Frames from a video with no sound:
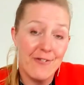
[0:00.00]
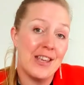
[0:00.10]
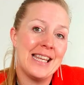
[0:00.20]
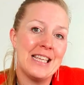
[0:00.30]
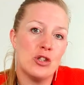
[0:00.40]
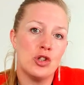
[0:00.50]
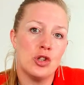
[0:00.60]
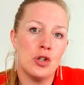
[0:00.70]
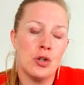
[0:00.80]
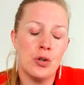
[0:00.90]
finished,
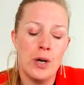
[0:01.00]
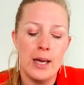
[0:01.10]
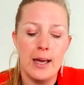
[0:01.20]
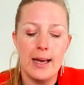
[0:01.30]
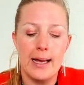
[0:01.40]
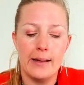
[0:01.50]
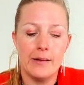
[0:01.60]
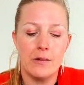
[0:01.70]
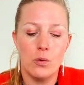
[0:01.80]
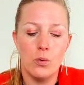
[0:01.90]
you know,
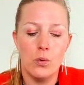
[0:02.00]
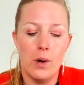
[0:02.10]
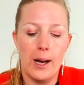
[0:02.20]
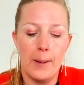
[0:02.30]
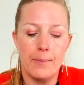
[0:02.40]
and so